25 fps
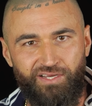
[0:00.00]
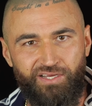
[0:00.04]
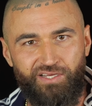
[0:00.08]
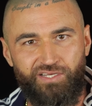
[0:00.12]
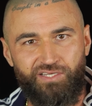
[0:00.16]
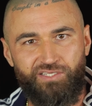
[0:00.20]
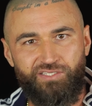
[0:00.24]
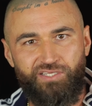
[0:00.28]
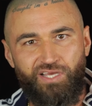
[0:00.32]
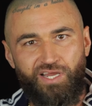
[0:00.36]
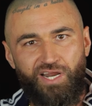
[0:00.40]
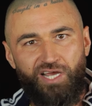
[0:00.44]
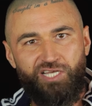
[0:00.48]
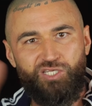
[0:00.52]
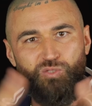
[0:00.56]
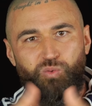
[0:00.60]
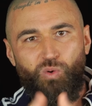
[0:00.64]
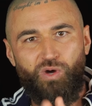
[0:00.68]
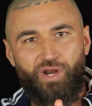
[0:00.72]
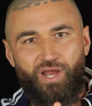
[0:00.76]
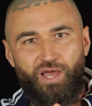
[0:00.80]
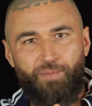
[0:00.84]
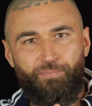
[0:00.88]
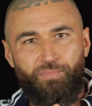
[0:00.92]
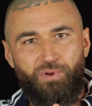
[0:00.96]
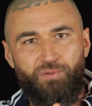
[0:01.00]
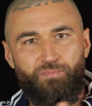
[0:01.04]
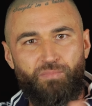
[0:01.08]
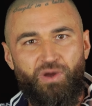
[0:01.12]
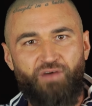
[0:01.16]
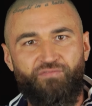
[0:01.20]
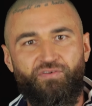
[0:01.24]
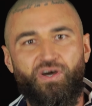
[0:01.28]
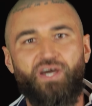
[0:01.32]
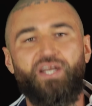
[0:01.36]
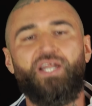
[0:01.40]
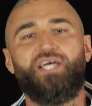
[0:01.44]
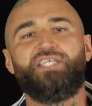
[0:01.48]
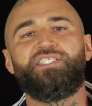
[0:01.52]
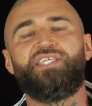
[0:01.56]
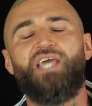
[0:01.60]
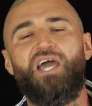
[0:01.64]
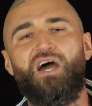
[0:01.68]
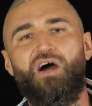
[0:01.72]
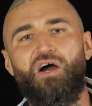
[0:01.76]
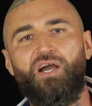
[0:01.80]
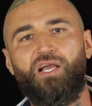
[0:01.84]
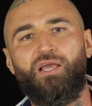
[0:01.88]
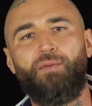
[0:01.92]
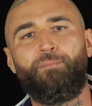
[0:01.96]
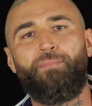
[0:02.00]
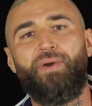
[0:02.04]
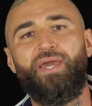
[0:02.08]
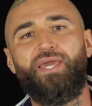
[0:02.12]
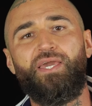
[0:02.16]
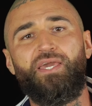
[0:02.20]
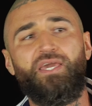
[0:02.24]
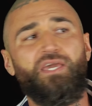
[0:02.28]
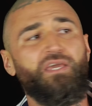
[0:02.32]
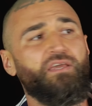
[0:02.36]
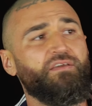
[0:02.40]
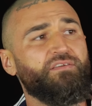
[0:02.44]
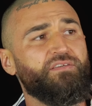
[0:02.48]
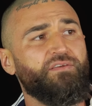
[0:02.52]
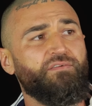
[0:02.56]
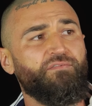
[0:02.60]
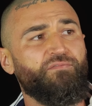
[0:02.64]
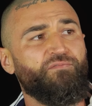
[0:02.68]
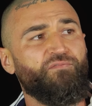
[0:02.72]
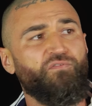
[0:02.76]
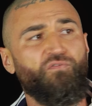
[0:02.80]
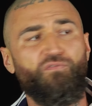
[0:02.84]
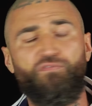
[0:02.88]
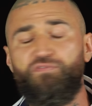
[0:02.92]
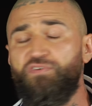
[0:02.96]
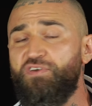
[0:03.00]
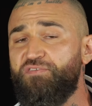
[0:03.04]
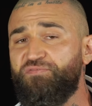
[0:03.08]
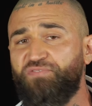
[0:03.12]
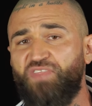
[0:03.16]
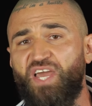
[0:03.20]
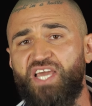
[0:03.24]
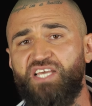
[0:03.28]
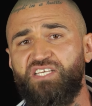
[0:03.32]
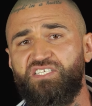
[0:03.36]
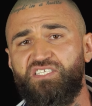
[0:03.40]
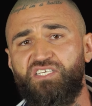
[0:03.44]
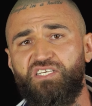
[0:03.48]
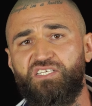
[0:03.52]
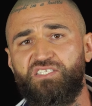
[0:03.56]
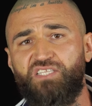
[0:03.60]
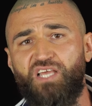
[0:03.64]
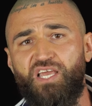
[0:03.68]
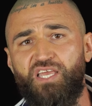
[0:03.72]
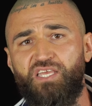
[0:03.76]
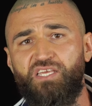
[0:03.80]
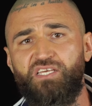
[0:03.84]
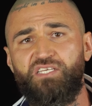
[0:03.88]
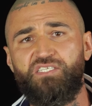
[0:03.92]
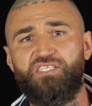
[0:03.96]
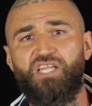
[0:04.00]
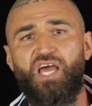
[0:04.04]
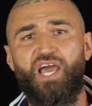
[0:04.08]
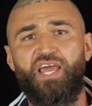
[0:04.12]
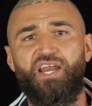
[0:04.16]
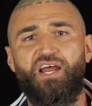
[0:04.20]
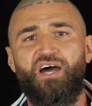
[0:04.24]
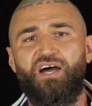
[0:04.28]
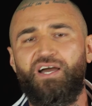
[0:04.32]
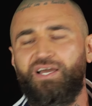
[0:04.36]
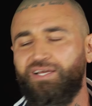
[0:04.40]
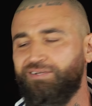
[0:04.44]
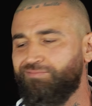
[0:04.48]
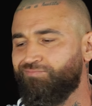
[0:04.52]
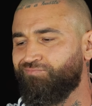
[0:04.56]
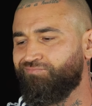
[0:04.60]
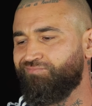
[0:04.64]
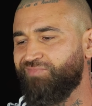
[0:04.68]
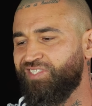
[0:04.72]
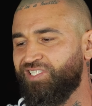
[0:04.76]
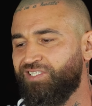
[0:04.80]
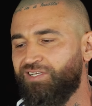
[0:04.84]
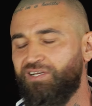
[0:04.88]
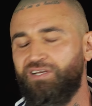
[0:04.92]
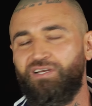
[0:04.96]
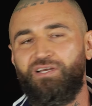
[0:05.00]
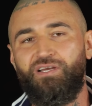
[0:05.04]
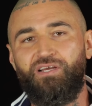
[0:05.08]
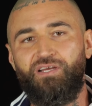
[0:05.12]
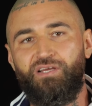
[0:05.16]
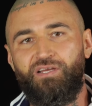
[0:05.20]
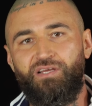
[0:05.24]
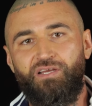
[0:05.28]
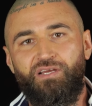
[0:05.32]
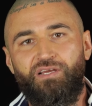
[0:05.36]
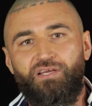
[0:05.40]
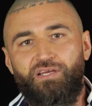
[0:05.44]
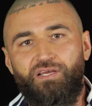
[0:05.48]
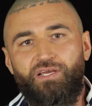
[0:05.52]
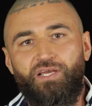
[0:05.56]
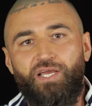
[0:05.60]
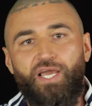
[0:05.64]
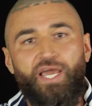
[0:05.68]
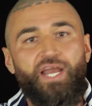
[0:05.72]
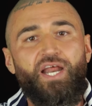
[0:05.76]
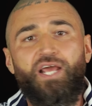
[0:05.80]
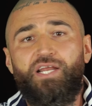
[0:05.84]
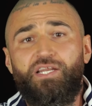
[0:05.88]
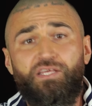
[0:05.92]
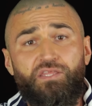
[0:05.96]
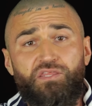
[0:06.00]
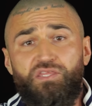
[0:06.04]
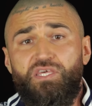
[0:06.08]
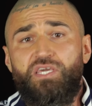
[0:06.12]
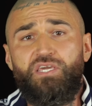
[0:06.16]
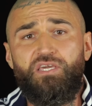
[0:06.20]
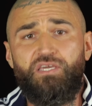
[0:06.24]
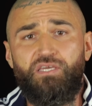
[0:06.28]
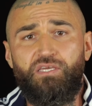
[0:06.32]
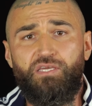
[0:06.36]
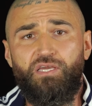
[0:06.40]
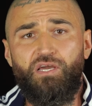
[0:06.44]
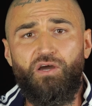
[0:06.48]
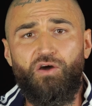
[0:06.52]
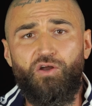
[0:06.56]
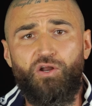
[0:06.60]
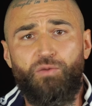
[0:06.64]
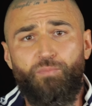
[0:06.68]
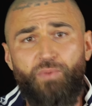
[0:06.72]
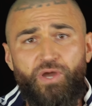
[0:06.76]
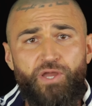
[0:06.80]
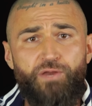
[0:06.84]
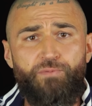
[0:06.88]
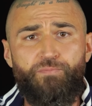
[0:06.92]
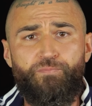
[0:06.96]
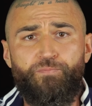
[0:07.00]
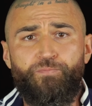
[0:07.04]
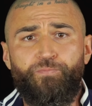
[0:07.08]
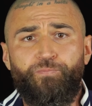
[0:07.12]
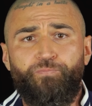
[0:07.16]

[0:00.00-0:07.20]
So that's what happened, brother. And that's how I can be here 15, 16 years later and it ain't a thing. You know what I mean?